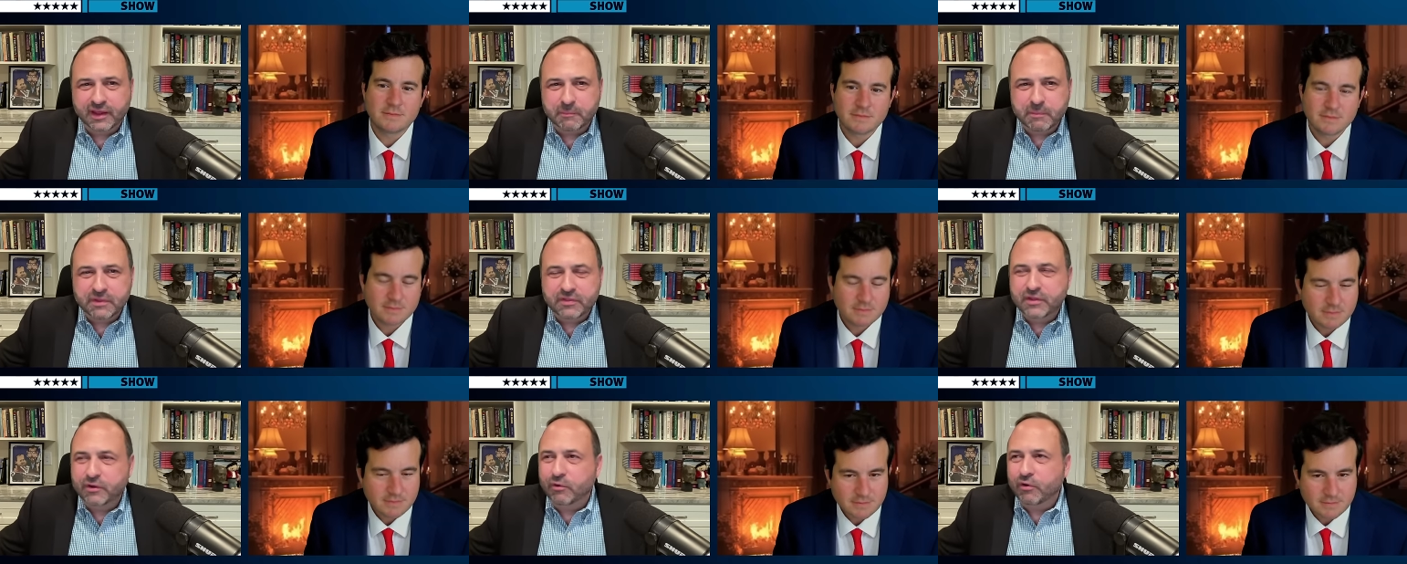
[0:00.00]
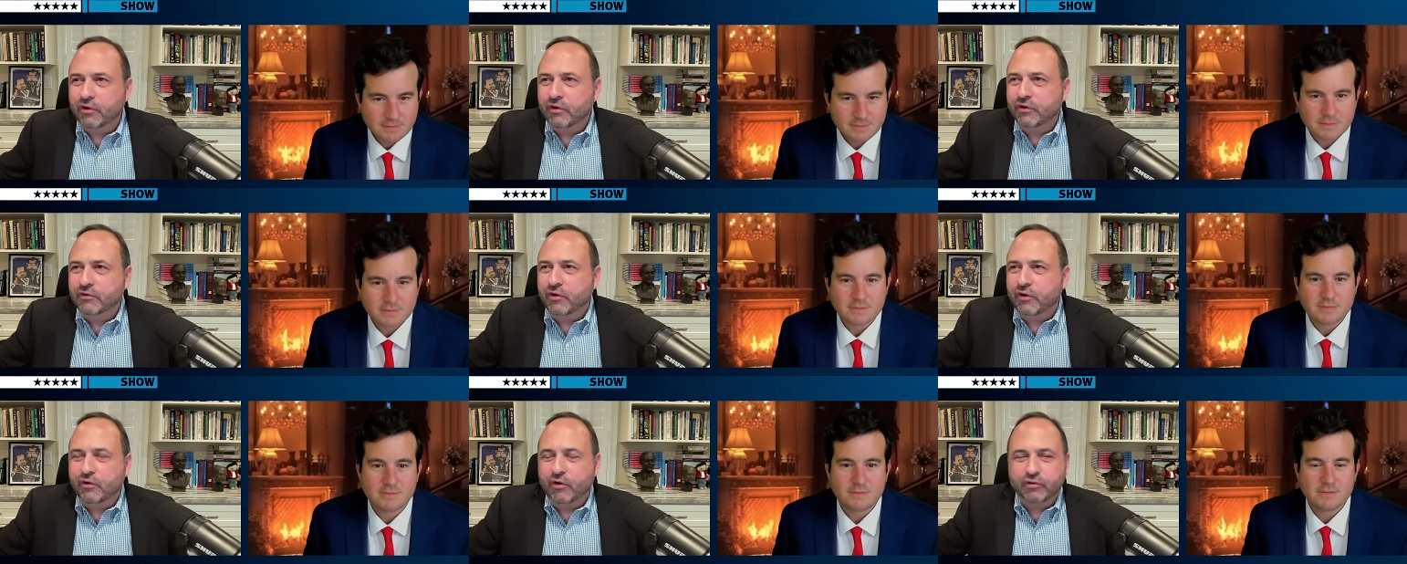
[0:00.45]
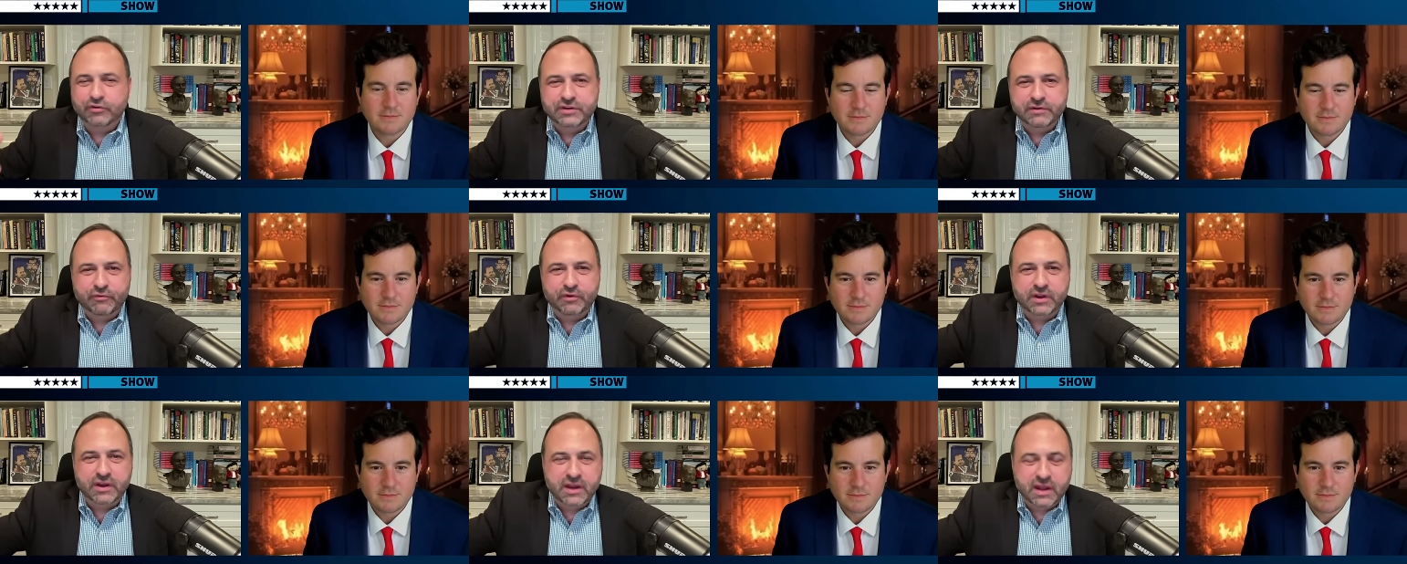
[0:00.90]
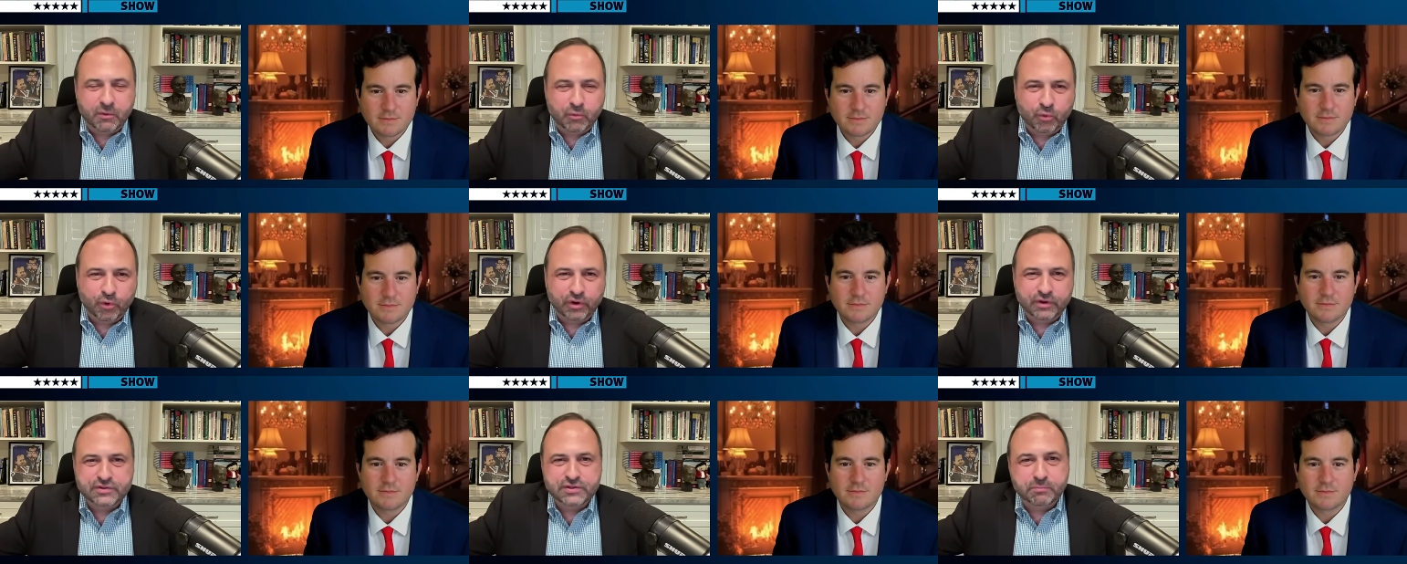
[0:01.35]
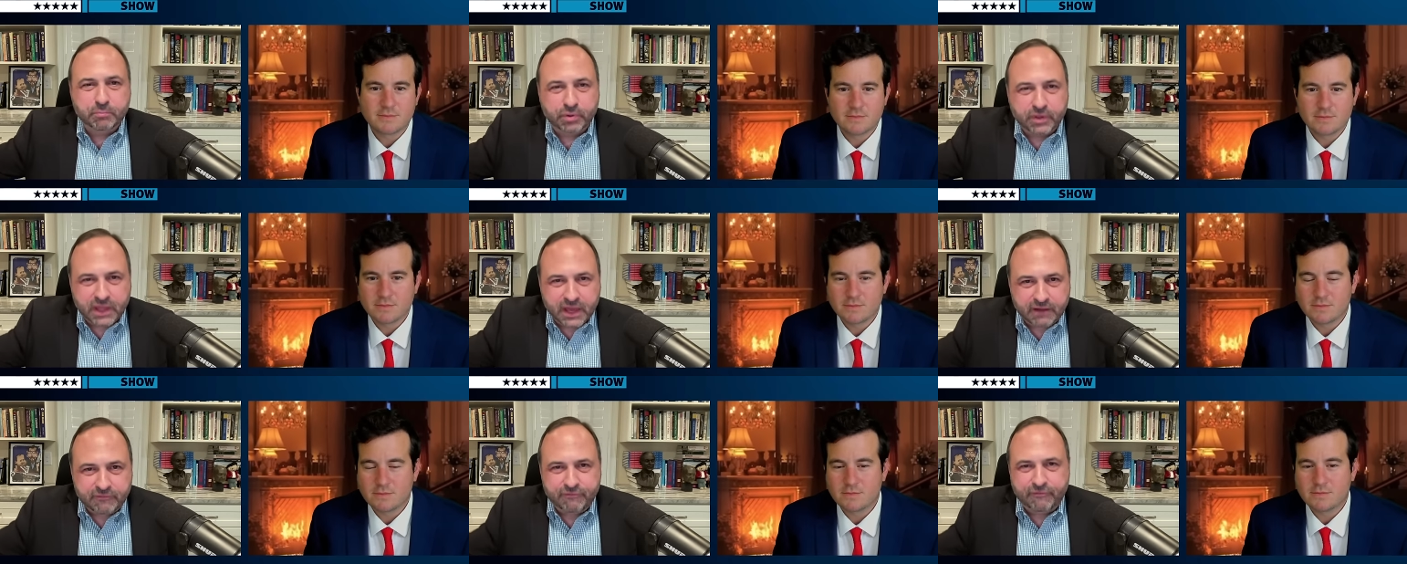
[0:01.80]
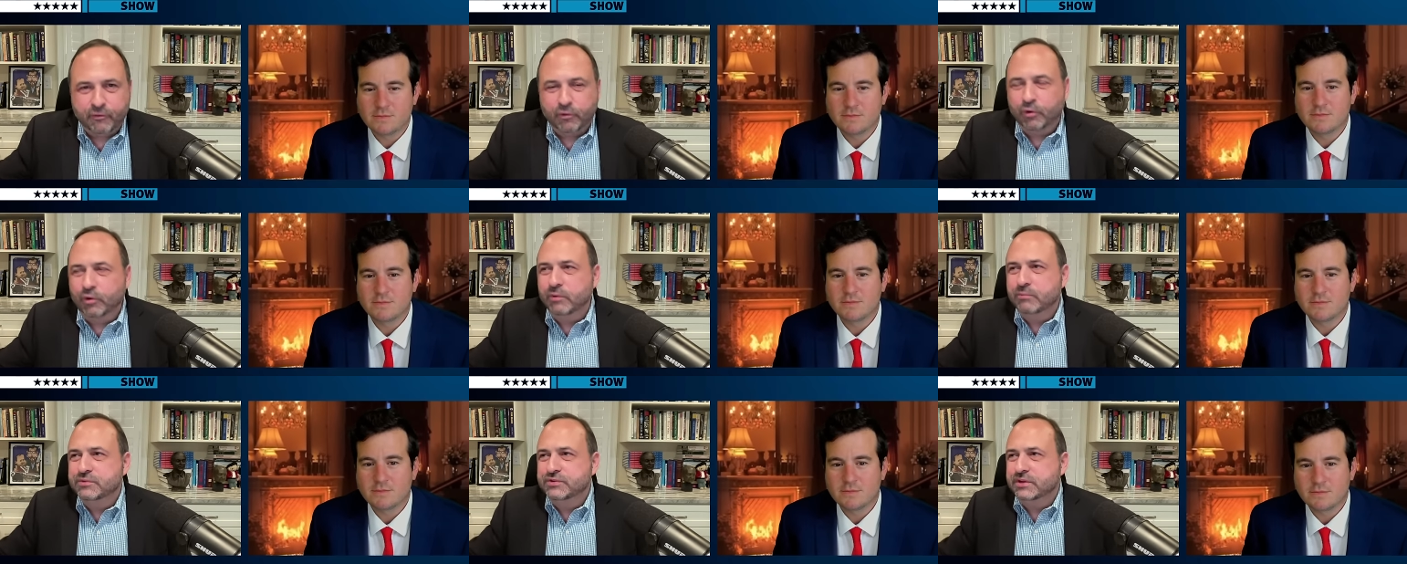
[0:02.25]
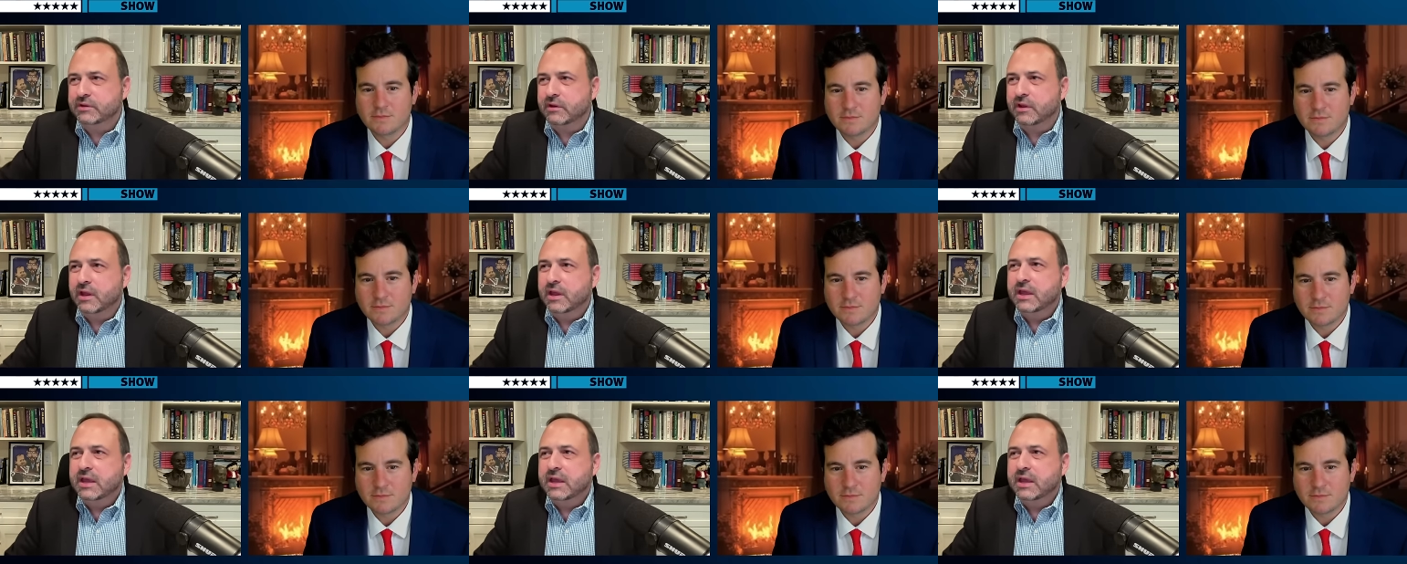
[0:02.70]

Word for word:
Speaker 1: I mean, there are all different networks and platforms and